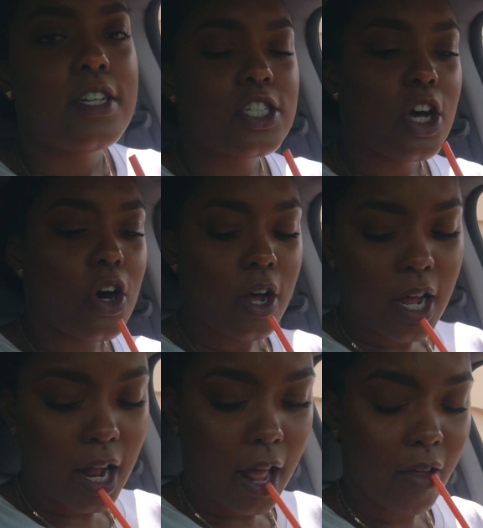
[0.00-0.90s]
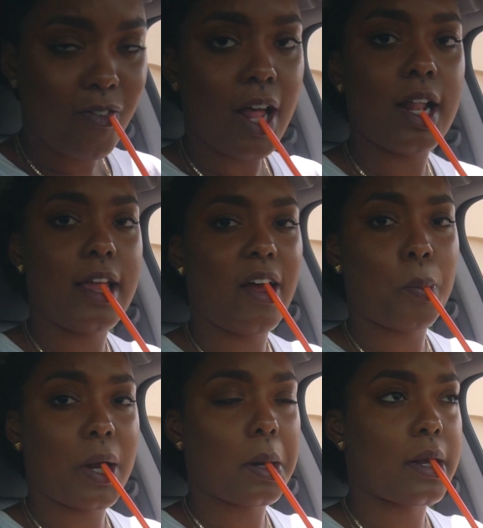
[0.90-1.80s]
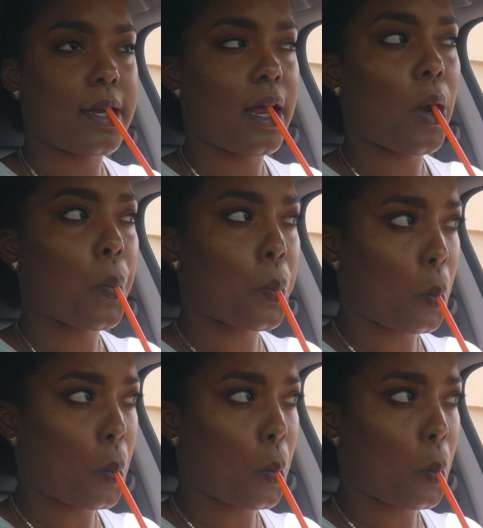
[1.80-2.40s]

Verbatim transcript: So finally have breakfast now.